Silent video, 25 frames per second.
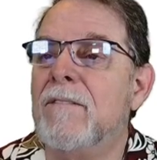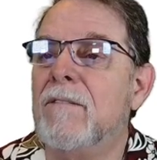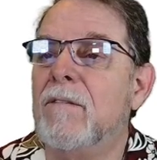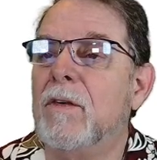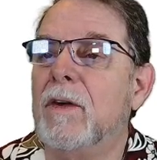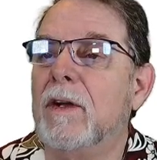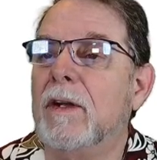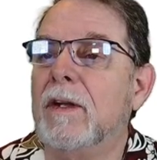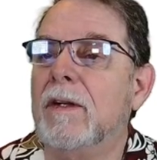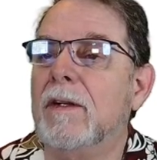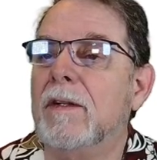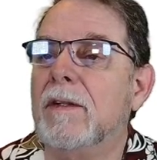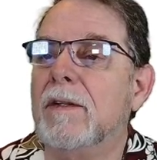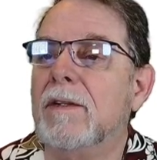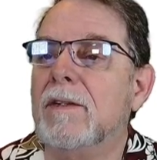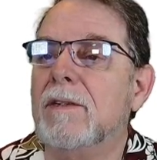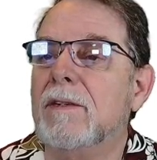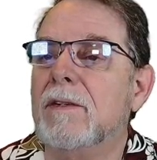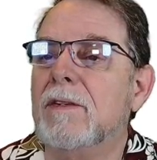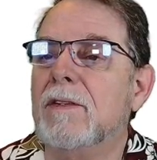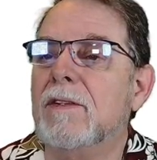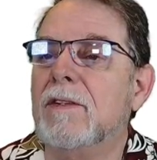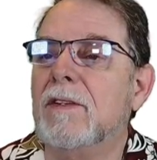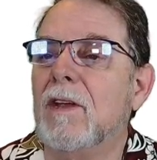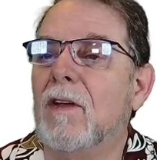Wicked,
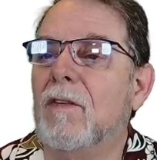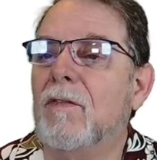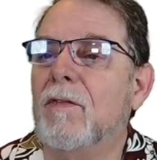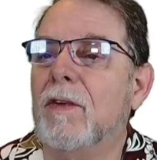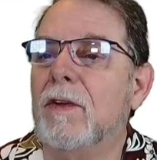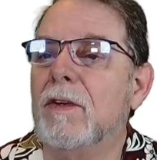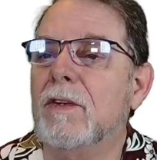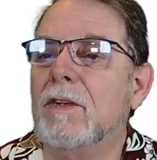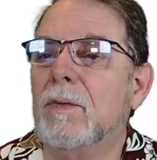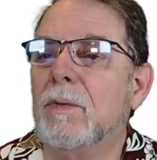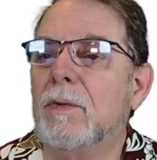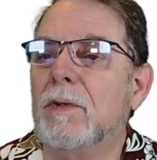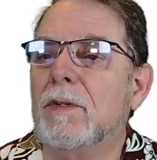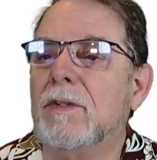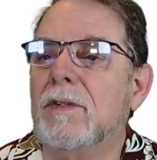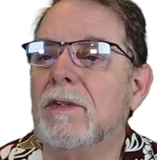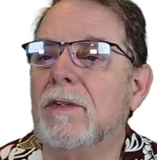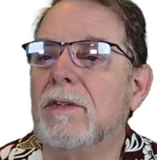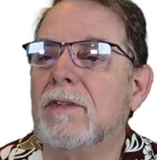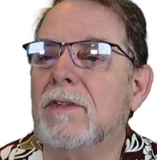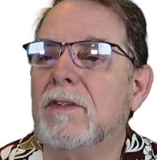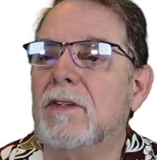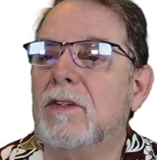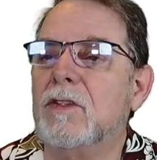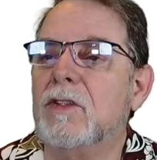selfish, was
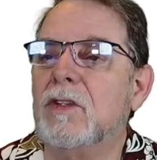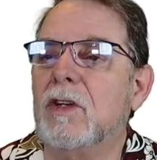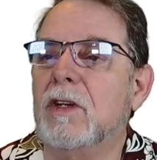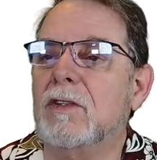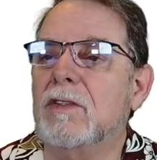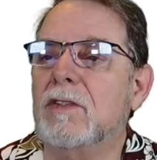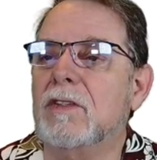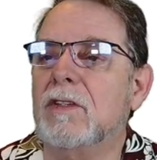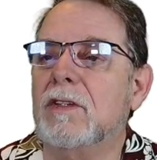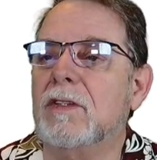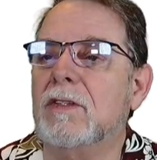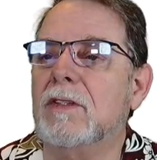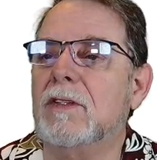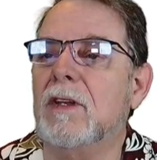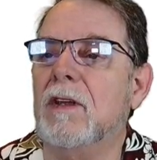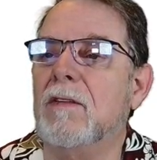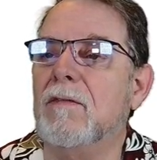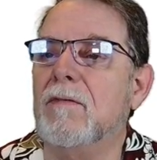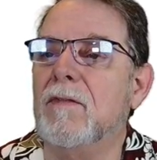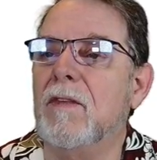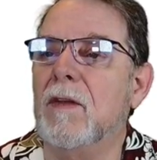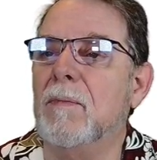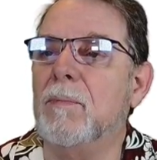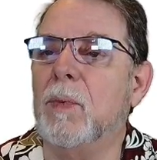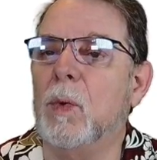just justice
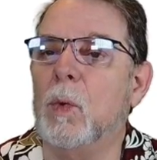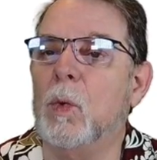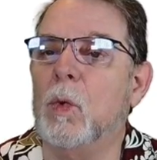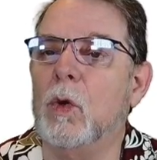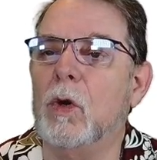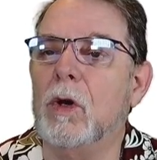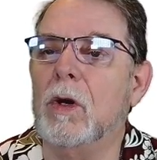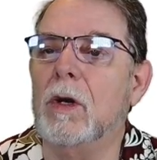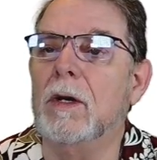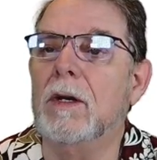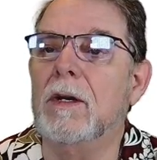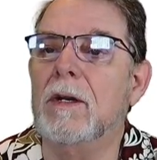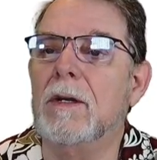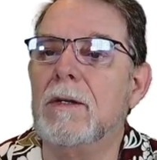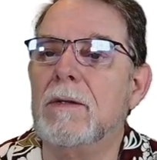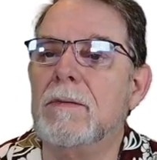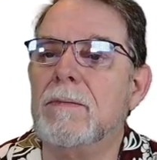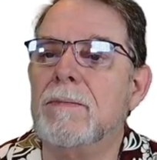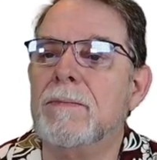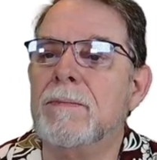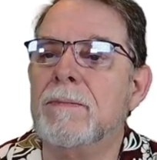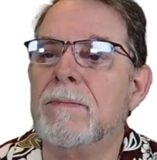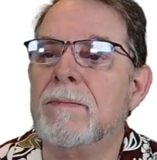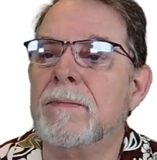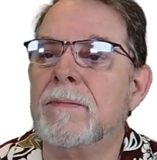of the poor.
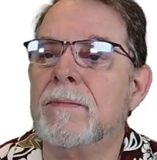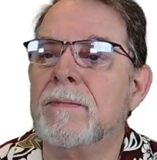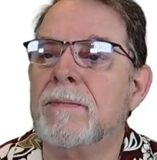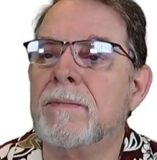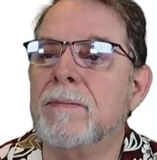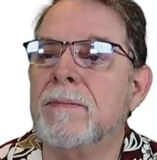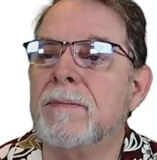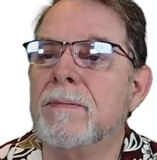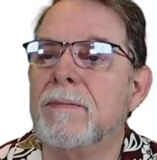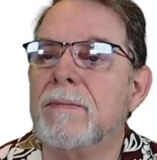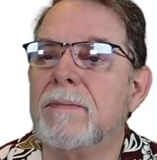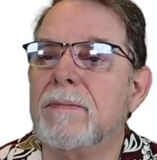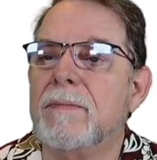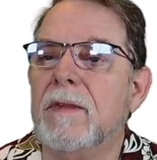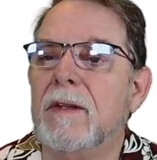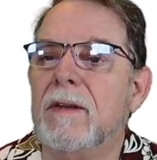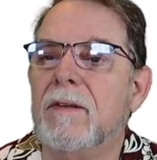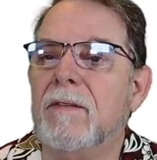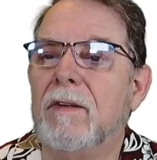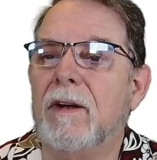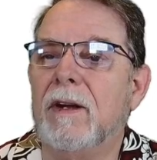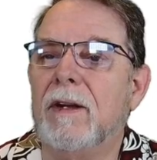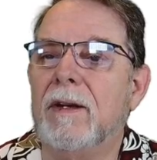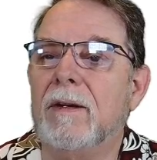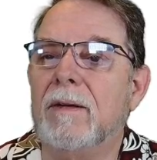
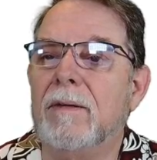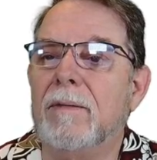Right?